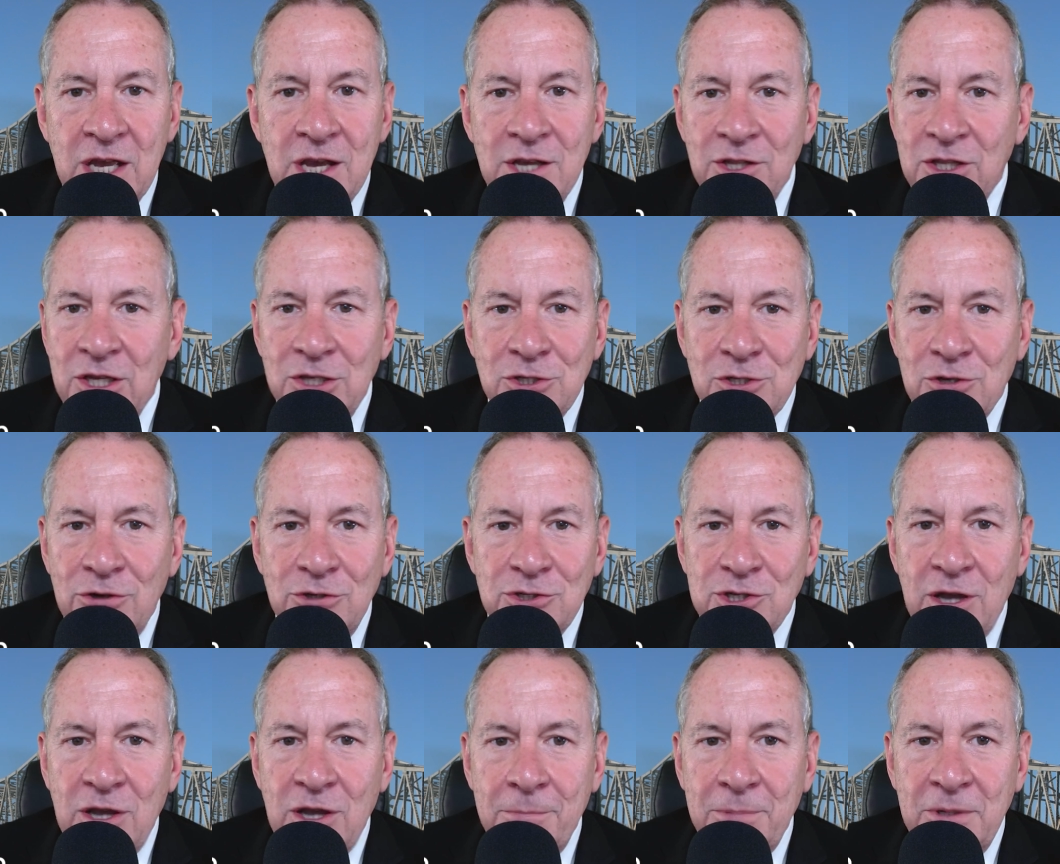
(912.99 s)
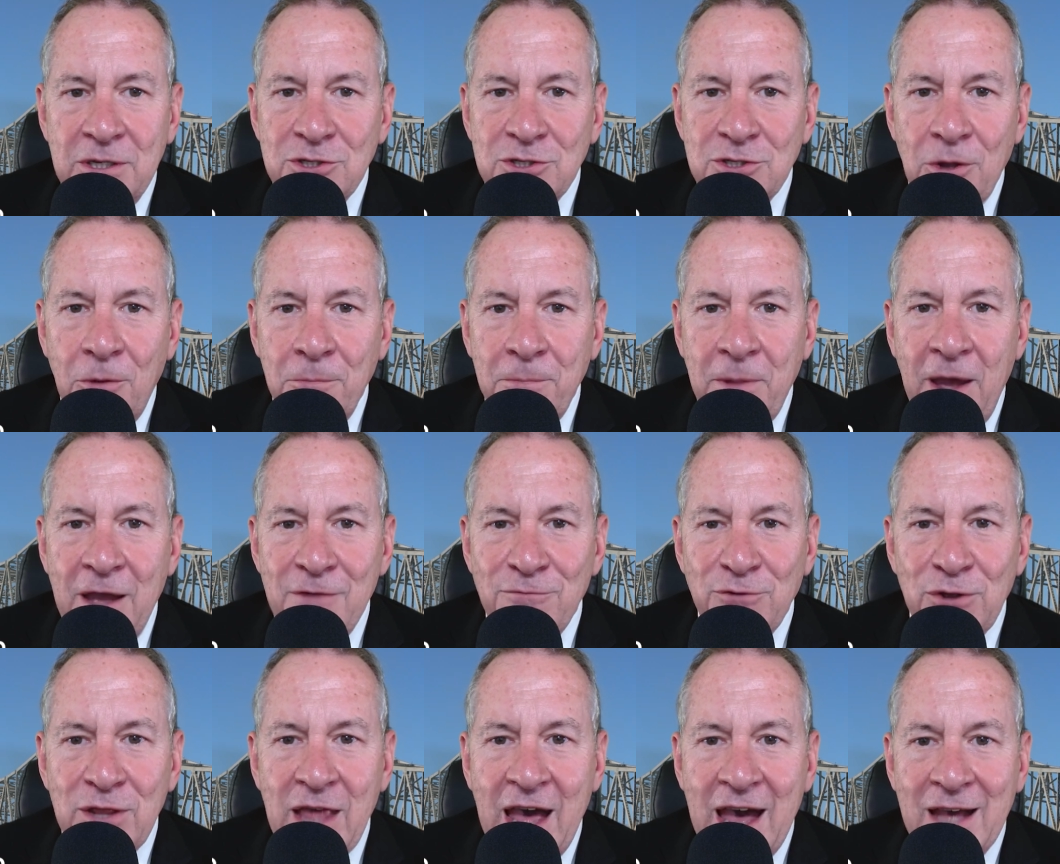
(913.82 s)
The insurance companies don't pay
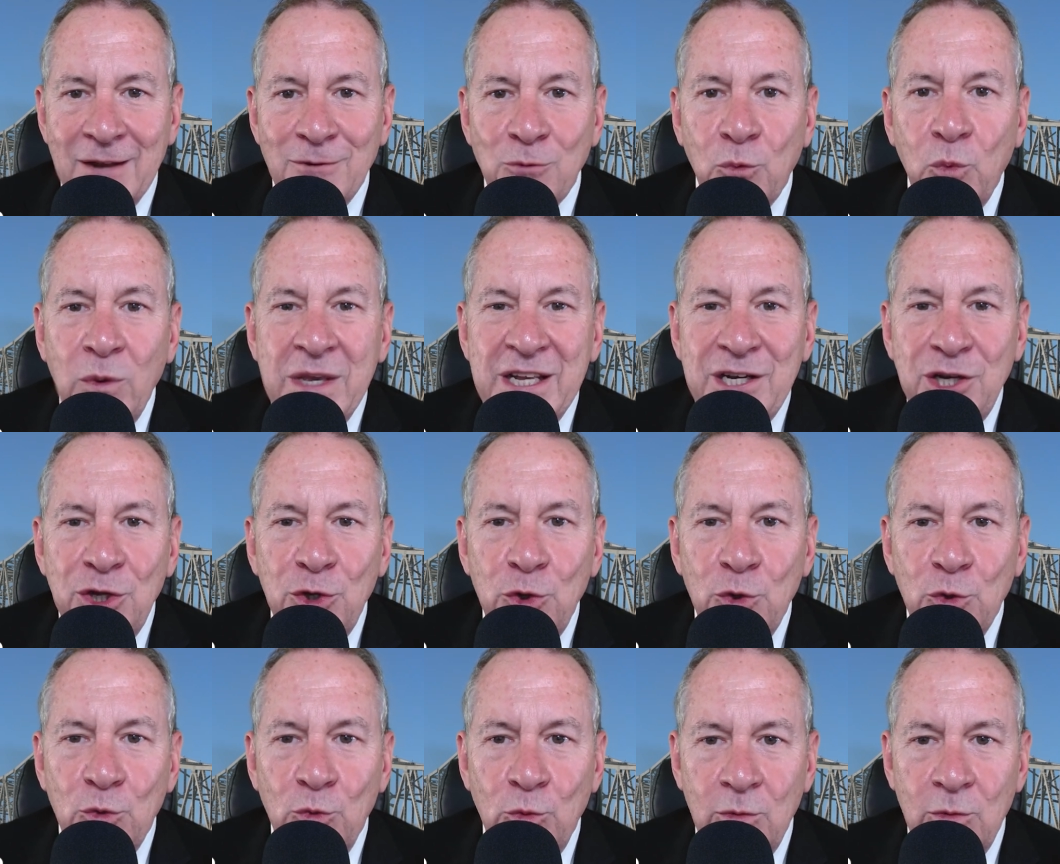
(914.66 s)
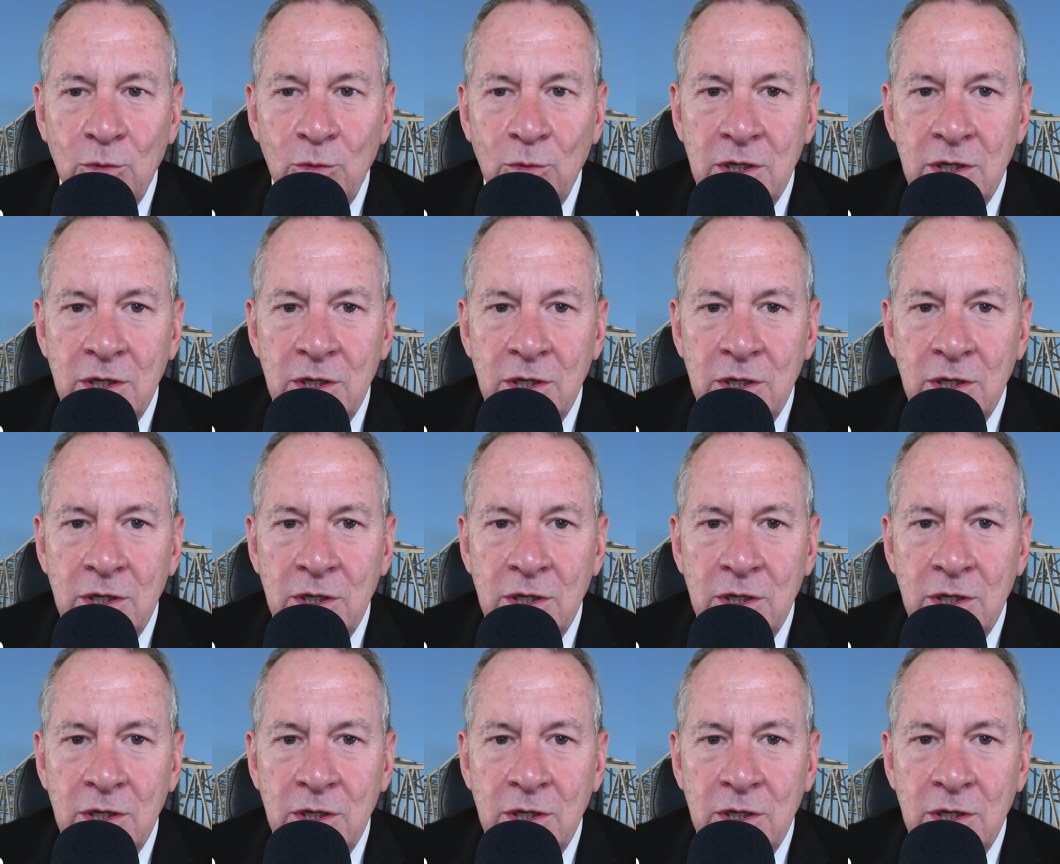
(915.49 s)
for that. We do.